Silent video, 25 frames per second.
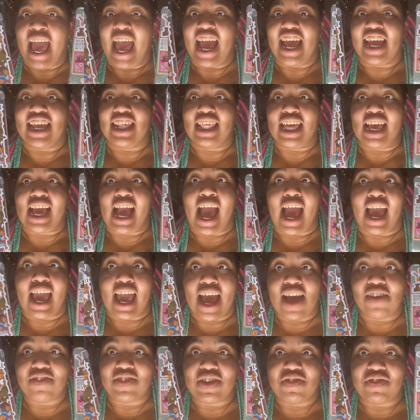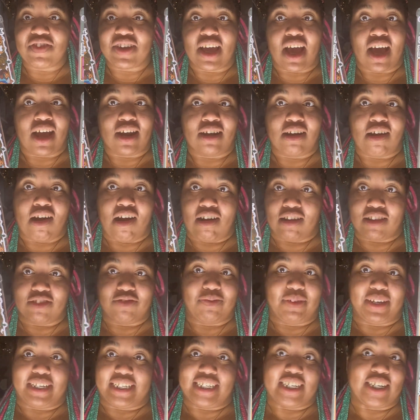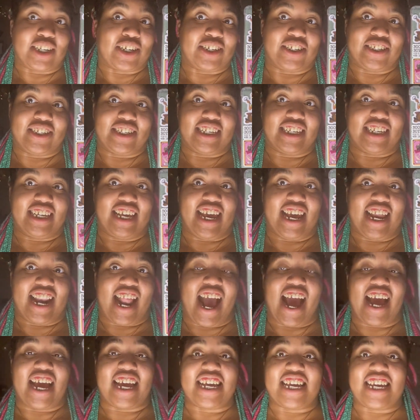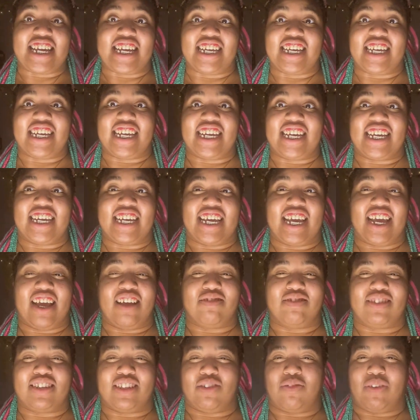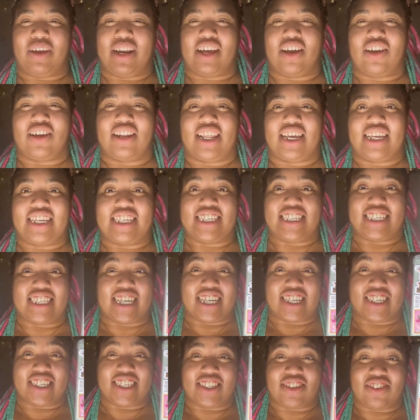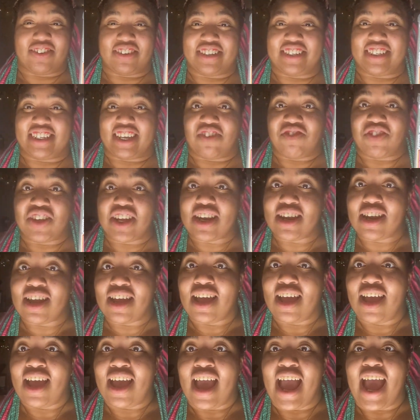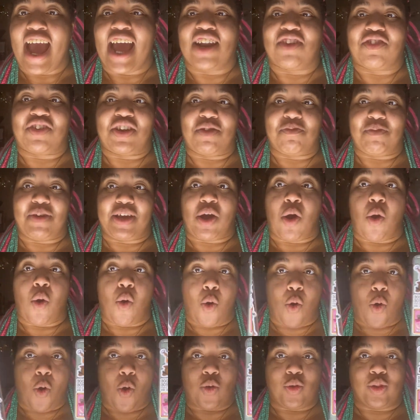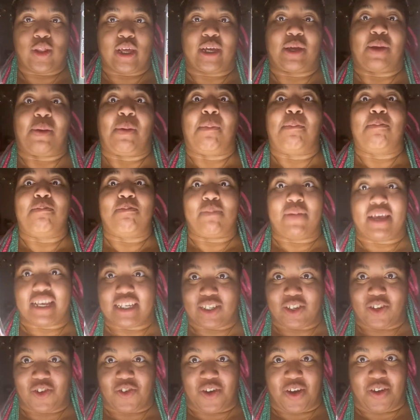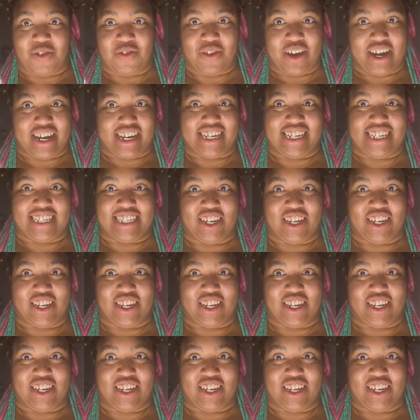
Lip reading: And, like, I haven't even gotten all of my stickers in yet. I am still waiting on, like, 6 or 7. And I'm gonna make a whole, like, mystery one.